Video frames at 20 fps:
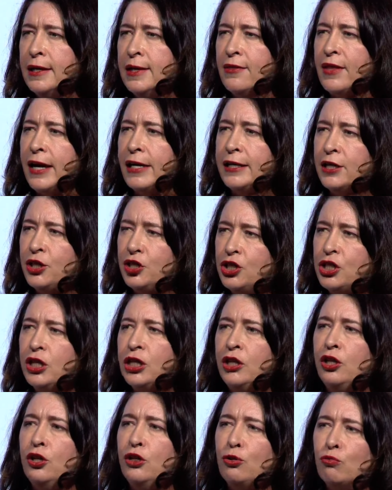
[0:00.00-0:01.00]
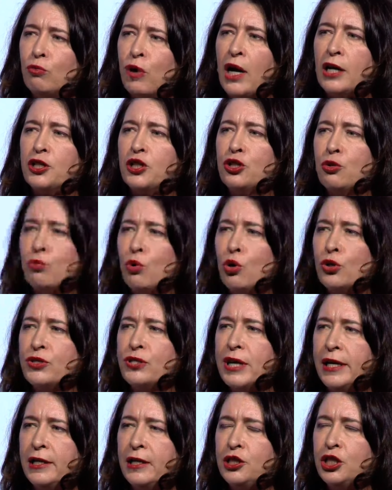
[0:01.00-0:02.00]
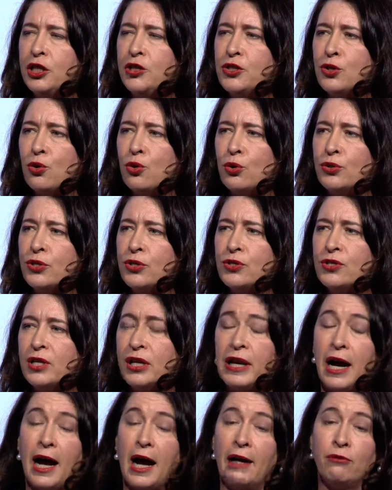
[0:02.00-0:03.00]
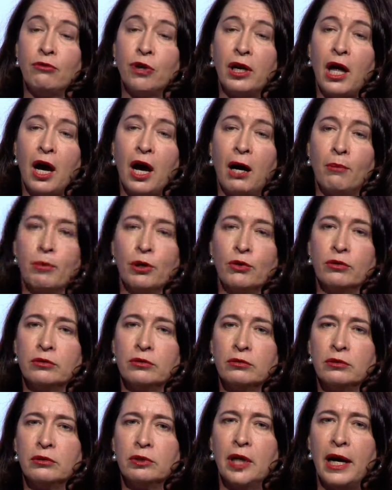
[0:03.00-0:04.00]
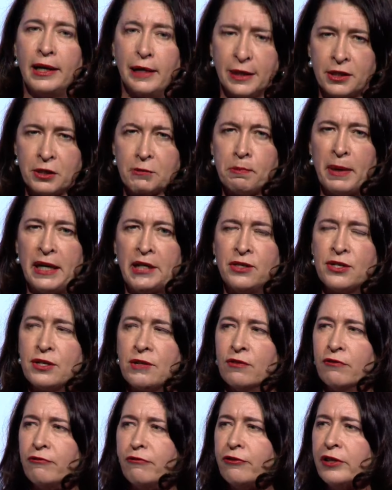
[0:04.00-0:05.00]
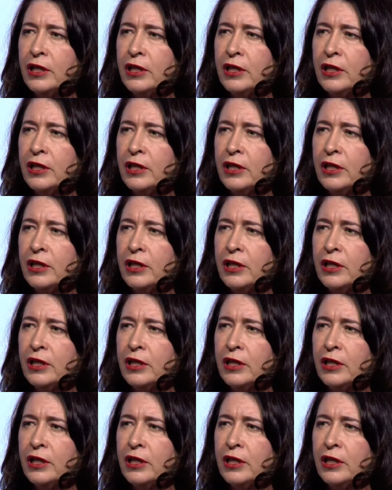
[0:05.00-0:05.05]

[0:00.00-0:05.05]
they continue to rush towards energy sources that are unreliable and expensive.